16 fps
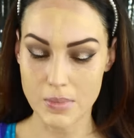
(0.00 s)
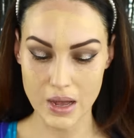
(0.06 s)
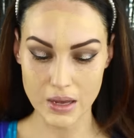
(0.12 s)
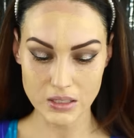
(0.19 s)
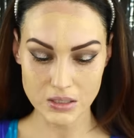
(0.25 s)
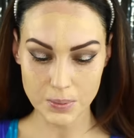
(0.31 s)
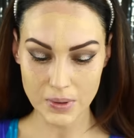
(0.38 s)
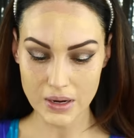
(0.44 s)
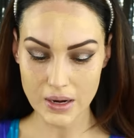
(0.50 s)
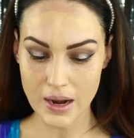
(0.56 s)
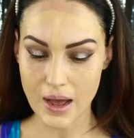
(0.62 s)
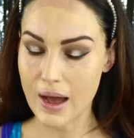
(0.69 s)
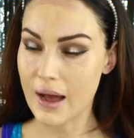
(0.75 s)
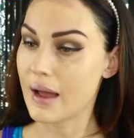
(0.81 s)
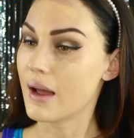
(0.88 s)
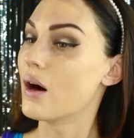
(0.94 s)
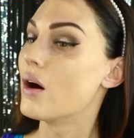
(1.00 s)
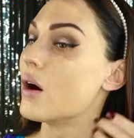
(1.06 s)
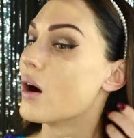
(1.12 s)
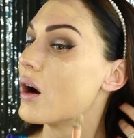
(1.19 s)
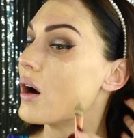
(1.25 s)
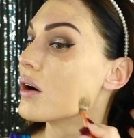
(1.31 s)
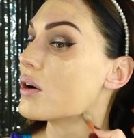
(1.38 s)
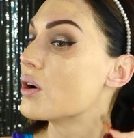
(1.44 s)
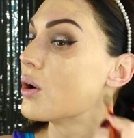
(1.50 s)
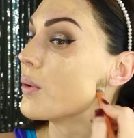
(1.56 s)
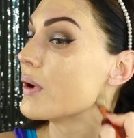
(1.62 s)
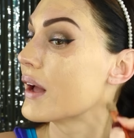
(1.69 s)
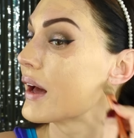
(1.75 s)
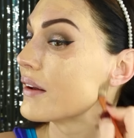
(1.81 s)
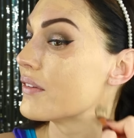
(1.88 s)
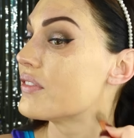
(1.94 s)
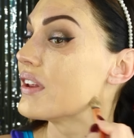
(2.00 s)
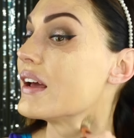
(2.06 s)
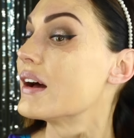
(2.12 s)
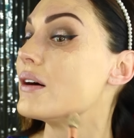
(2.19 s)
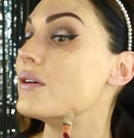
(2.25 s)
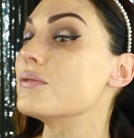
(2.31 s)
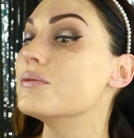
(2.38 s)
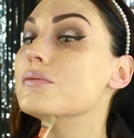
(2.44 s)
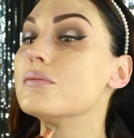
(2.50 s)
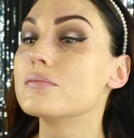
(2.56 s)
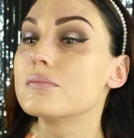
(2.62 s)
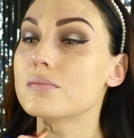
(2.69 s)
My husband and I are going out of town.